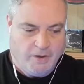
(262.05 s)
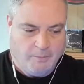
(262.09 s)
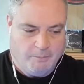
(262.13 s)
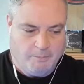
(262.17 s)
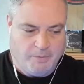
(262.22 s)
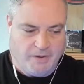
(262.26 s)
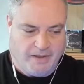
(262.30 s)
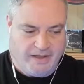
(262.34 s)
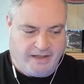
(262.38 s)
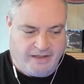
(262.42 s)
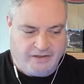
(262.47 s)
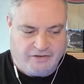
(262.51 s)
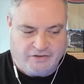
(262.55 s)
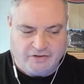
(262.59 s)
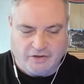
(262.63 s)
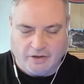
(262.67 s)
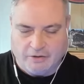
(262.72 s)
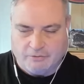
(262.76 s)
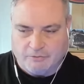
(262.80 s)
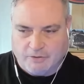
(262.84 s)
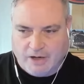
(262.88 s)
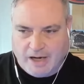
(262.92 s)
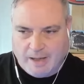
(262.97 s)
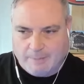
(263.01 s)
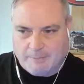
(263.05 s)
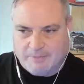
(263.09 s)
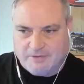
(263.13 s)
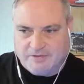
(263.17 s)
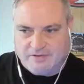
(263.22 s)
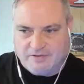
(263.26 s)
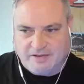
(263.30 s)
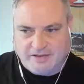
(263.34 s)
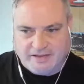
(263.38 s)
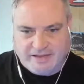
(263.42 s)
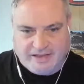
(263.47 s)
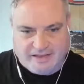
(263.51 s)
but A'Shawn
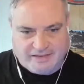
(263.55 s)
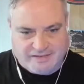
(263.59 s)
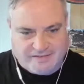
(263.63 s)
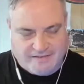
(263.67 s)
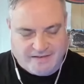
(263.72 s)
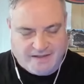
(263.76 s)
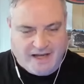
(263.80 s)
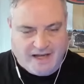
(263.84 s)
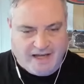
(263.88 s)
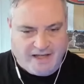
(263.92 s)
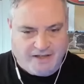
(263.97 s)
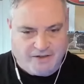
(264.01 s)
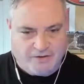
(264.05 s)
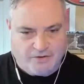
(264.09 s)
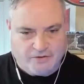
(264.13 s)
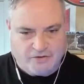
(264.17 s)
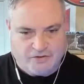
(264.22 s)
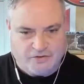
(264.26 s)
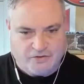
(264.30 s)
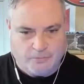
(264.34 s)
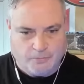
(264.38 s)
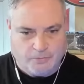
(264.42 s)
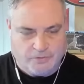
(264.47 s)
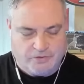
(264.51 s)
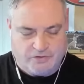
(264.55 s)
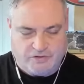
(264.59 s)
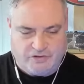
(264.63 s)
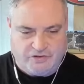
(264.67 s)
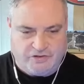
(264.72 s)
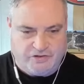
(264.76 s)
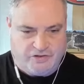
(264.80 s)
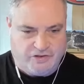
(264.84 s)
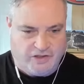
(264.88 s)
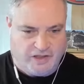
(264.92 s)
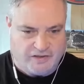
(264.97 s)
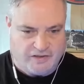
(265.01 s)
Robinson against the Niners was
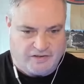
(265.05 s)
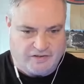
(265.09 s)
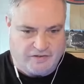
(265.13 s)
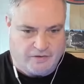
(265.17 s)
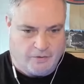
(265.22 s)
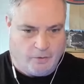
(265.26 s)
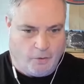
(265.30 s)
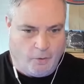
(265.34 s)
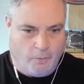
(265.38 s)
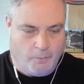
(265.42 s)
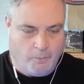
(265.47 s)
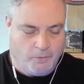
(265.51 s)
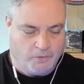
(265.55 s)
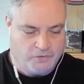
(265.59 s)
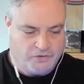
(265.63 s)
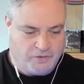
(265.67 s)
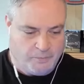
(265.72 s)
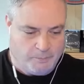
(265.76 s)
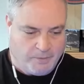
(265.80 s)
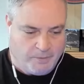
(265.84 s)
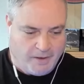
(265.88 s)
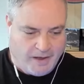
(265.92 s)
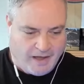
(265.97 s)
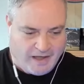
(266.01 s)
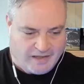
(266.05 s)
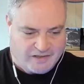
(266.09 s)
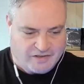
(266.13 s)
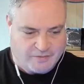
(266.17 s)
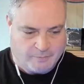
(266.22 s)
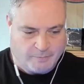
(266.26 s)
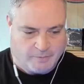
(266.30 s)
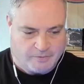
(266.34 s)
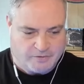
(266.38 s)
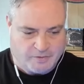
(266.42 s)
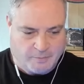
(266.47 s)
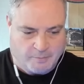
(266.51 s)
just almost
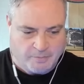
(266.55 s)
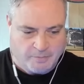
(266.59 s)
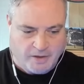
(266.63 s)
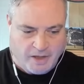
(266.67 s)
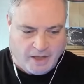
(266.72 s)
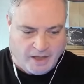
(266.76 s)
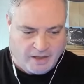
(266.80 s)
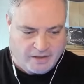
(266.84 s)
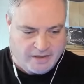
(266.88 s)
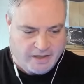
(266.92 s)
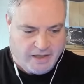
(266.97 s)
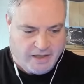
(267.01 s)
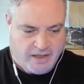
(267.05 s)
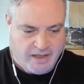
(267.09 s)
impossible to block.